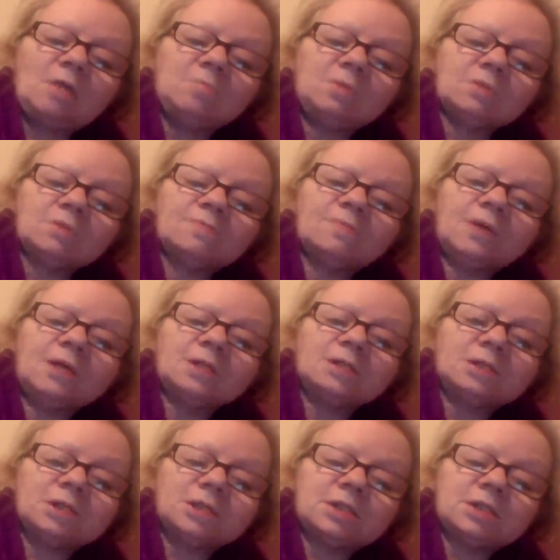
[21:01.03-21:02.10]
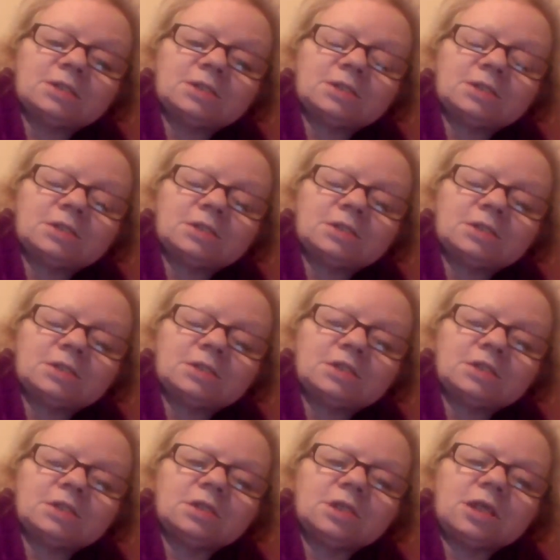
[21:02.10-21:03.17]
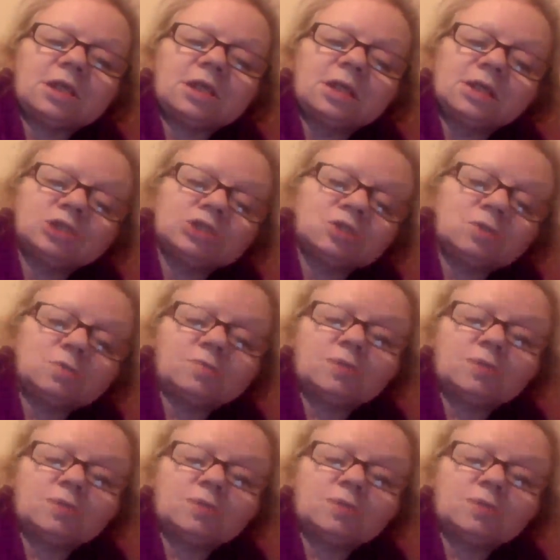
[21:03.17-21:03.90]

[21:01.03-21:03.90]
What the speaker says: But the fact is, unless your